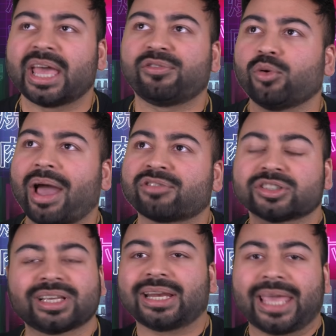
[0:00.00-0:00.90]
If you
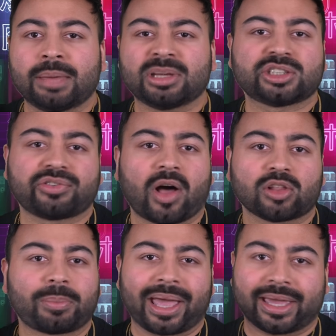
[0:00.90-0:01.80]
ever see an image
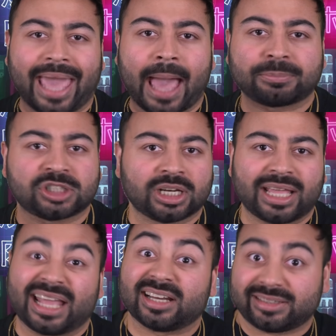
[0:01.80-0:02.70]
followed by a
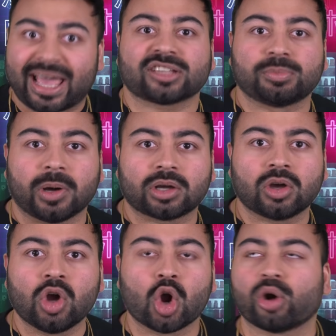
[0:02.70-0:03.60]
caption in a
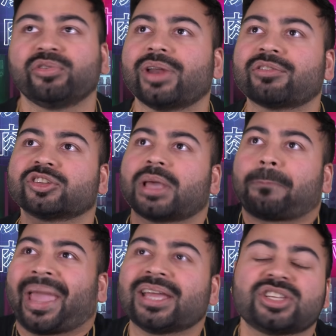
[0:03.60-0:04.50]
textbook, or if you'd ever see
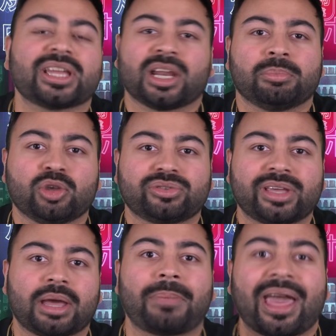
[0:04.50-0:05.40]
a painting in a
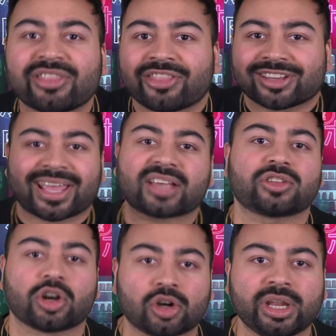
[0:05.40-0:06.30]
museum and then the
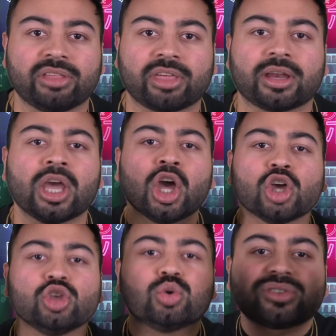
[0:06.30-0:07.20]
text underneath it,
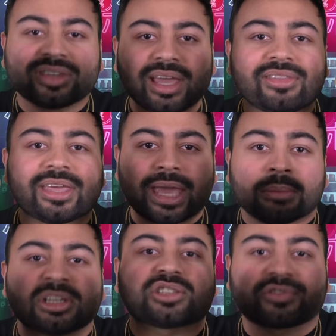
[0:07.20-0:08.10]
you see the
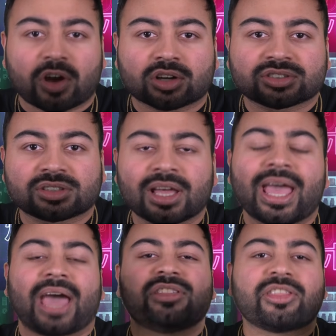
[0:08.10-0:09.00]
image first,
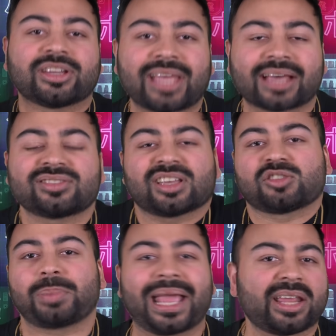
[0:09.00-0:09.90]
and then the text
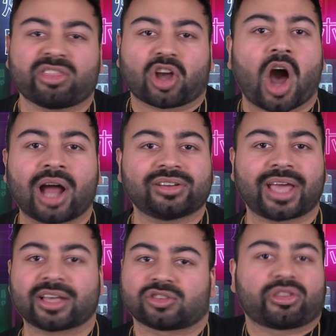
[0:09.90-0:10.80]
explaining the
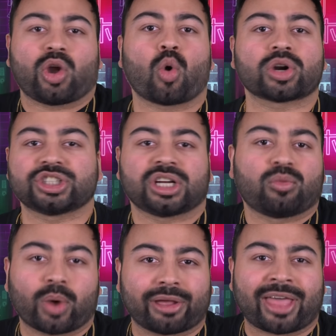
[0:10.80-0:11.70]
context or the origin
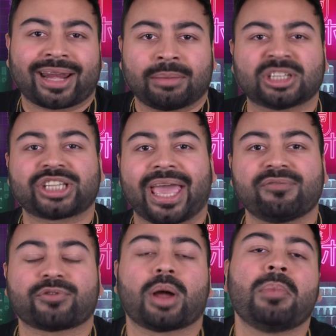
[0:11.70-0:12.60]
of where that image
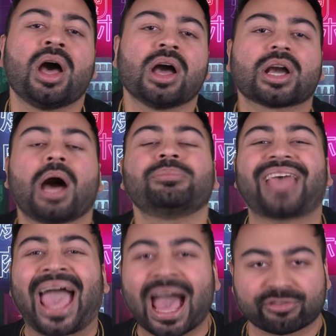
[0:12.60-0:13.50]
came from
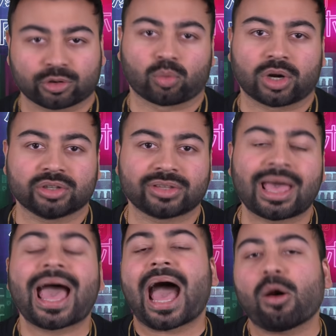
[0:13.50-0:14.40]
comes afterwards.
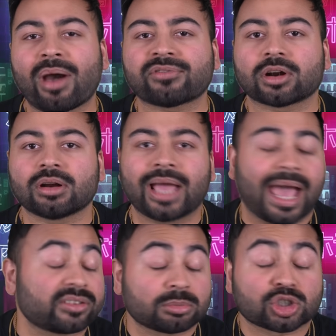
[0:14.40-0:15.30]
However,
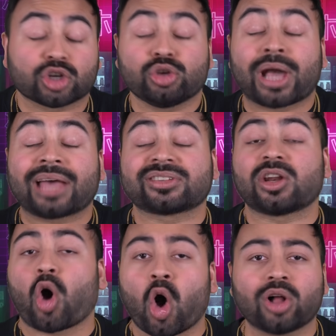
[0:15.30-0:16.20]
as I'm sure you guys
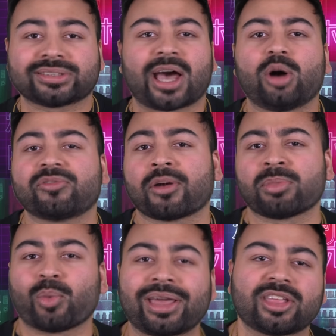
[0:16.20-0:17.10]
can all tell
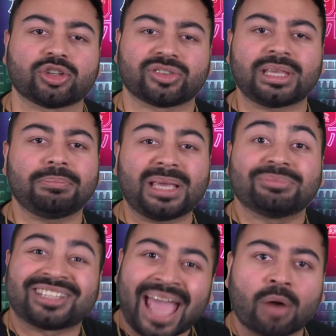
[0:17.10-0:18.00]
from the way that you see
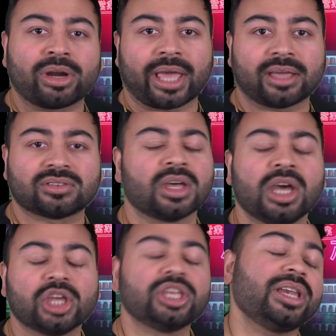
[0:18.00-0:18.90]
memes nowadays,
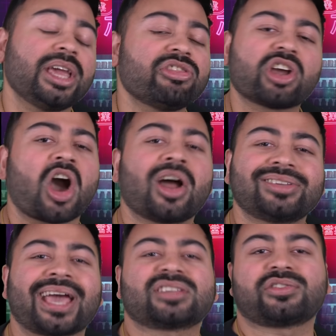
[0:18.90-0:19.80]
you need the
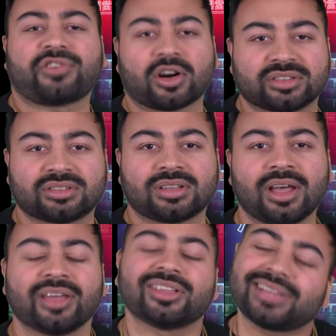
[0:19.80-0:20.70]
context first.
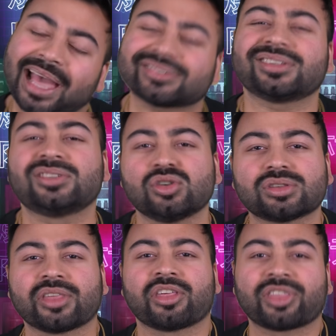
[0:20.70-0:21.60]
The text is
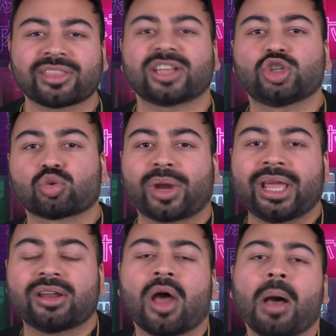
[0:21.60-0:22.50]
usually the thing that you
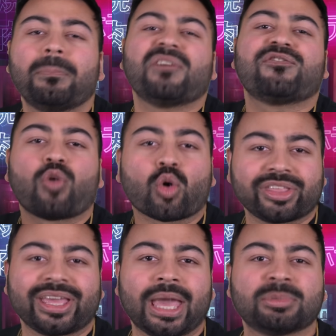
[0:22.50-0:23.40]
read
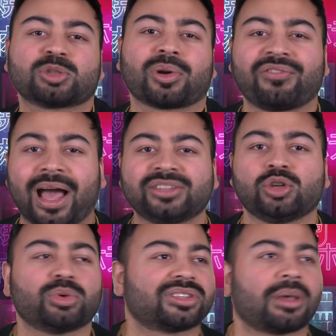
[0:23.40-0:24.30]
before the image
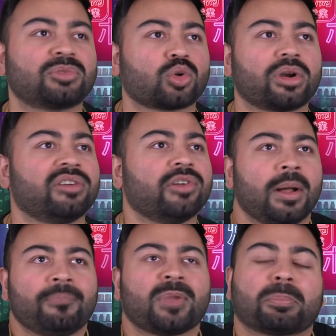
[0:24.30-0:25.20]
provides you with some sort of
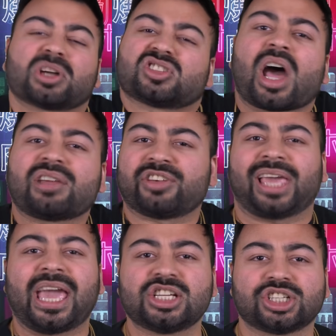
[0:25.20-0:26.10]

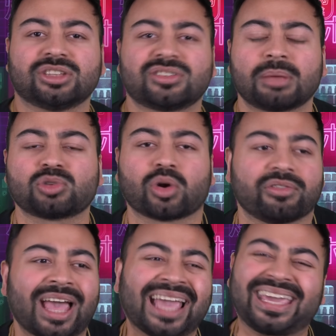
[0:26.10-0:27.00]
personification, some
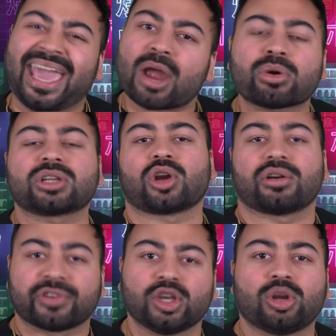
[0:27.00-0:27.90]
sort of
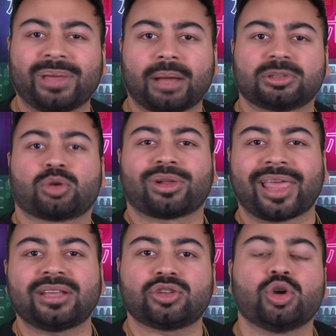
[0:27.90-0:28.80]
character for you to be able to
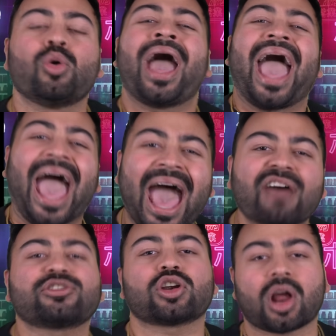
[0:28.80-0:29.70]
relate to
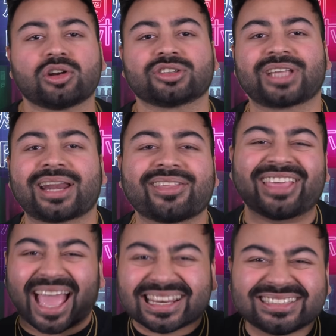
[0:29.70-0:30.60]
after understanding
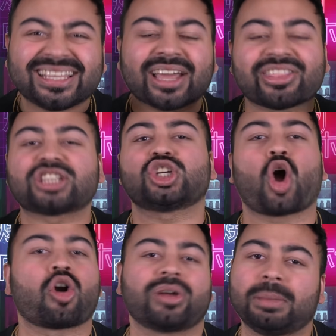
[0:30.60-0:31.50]
the idea that should
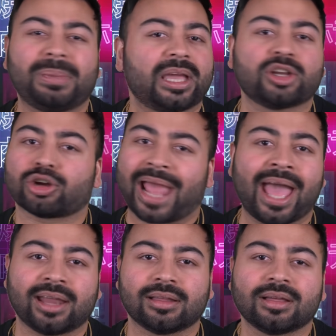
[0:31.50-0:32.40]
already be in your
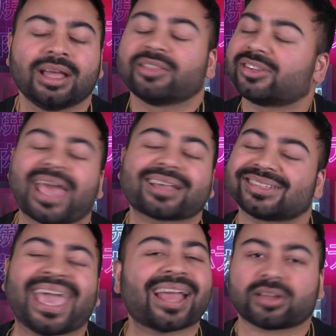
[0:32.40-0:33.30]
head. The
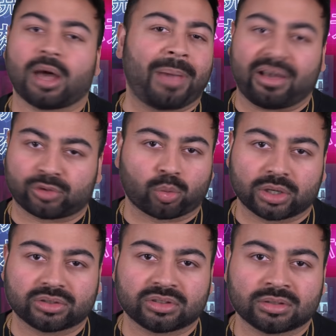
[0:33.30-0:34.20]
text can't come
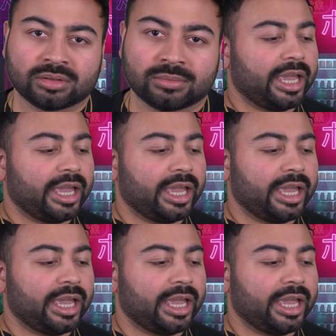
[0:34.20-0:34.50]
afterwards.